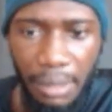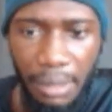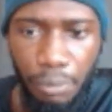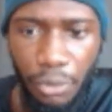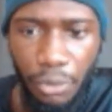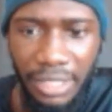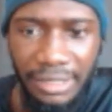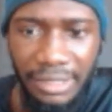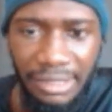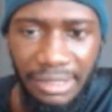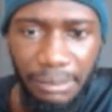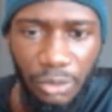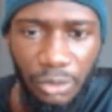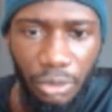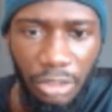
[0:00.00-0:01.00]

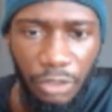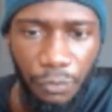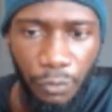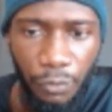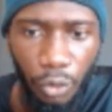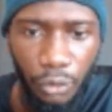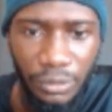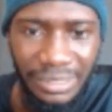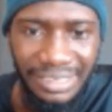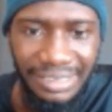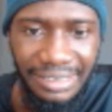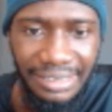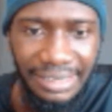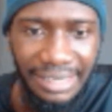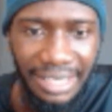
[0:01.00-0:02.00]
ProDentin, this one is for
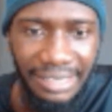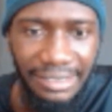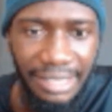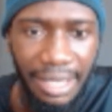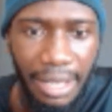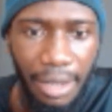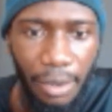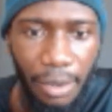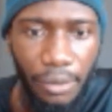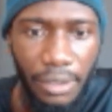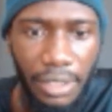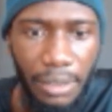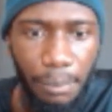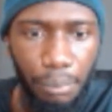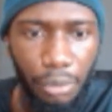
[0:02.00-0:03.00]

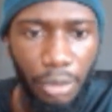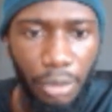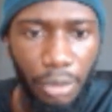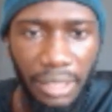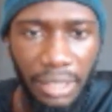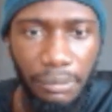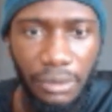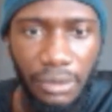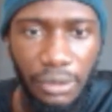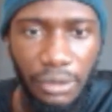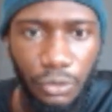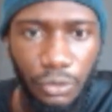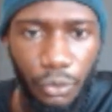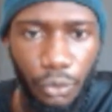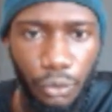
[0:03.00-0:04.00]
dental problem.
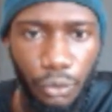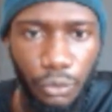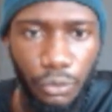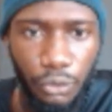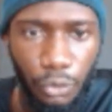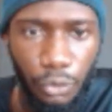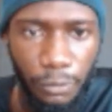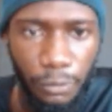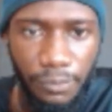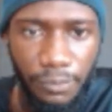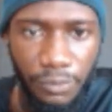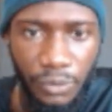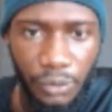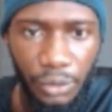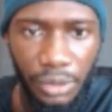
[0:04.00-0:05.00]
So
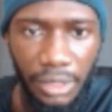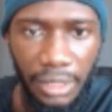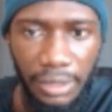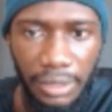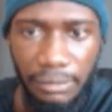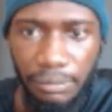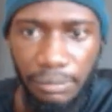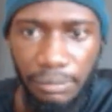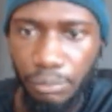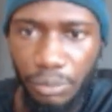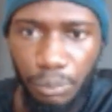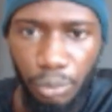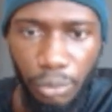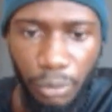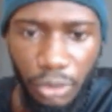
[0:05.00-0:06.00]
you can
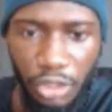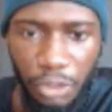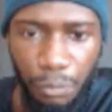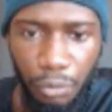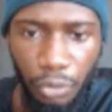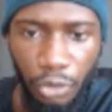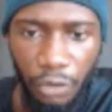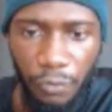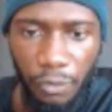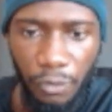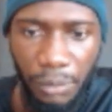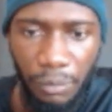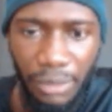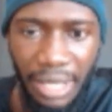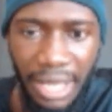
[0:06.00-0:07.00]
promote this product for
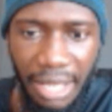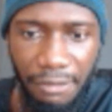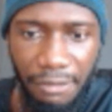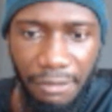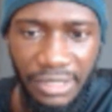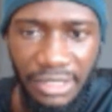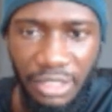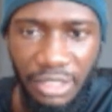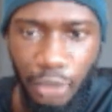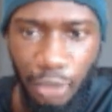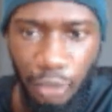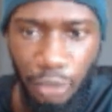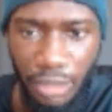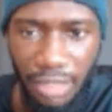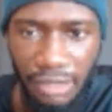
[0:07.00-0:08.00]
people that have teeth
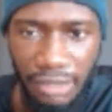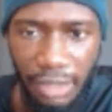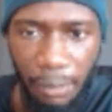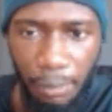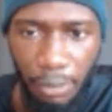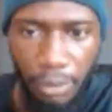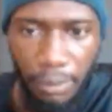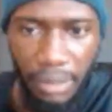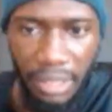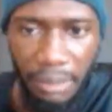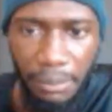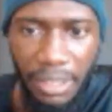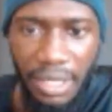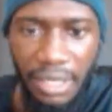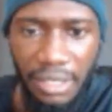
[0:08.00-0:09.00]
issue, dental
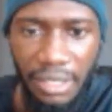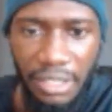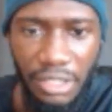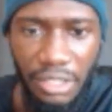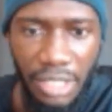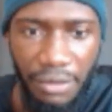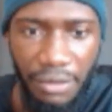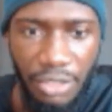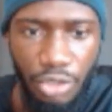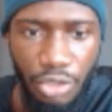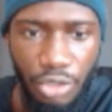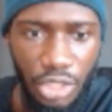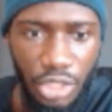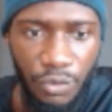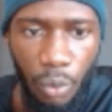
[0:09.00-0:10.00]
problem. Ikaria
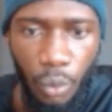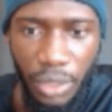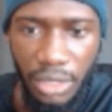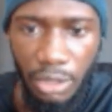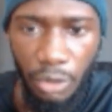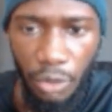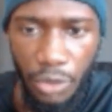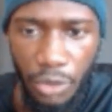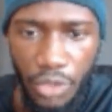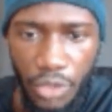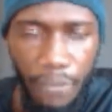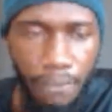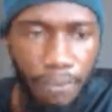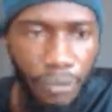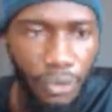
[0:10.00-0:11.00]
juice is for weight loss.
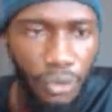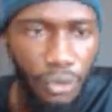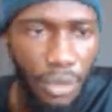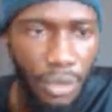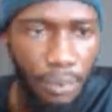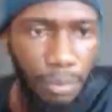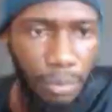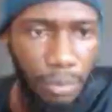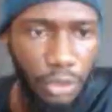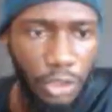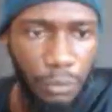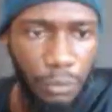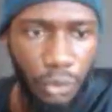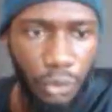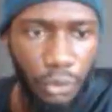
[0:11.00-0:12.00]
You can promote
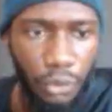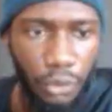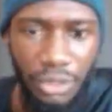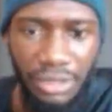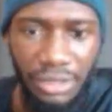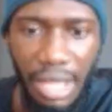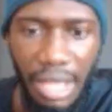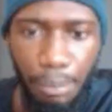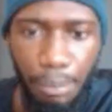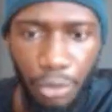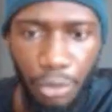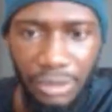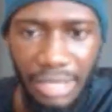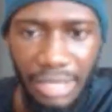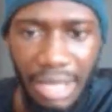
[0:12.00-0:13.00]
this product. These are
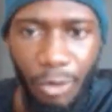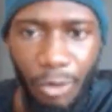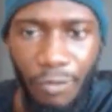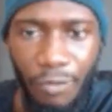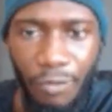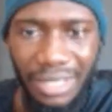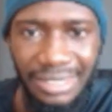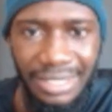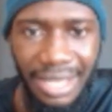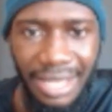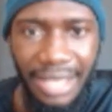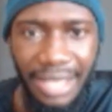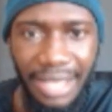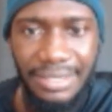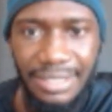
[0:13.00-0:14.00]
products that are converting
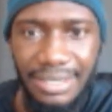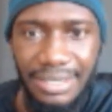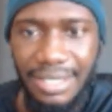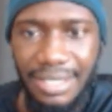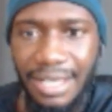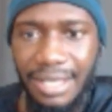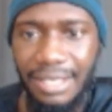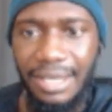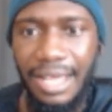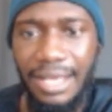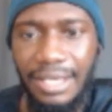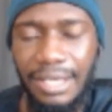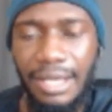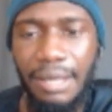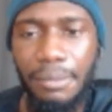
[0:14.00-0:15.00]
eye. This is
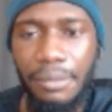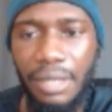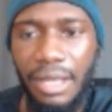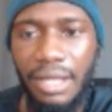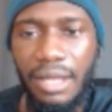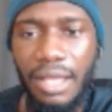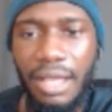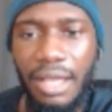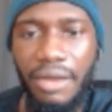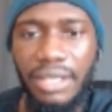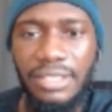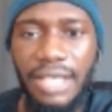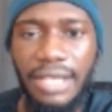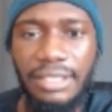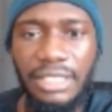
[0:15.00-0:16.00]
like an
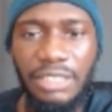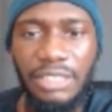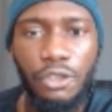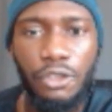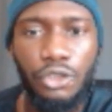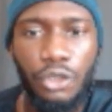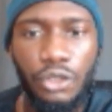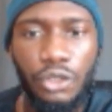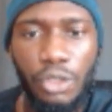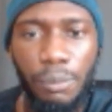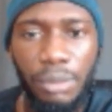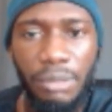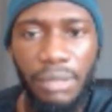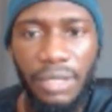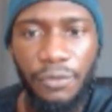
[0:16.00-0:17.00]
erectile dysfunction
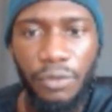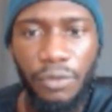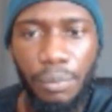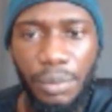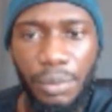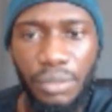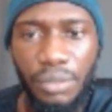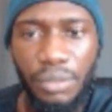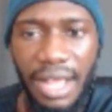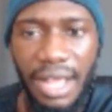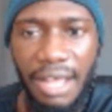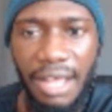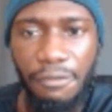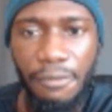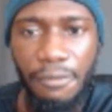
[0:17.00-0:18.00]
supplement for people that
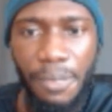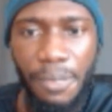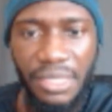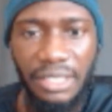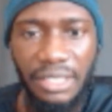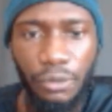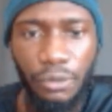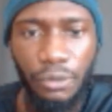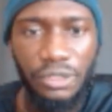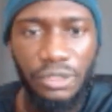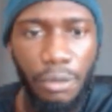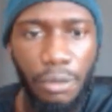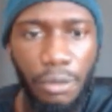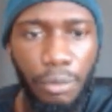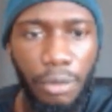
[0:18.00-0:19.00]
have
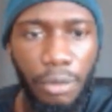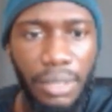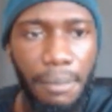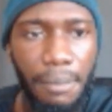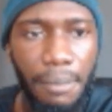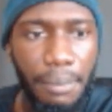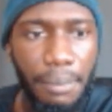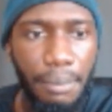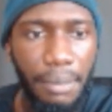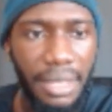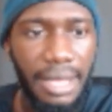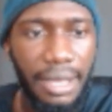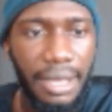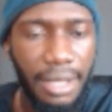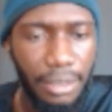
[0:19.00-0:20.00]
testosterone problem,
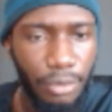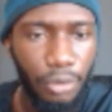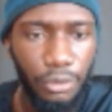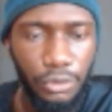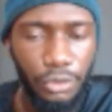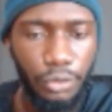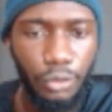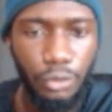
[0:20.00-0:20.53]
men that cannot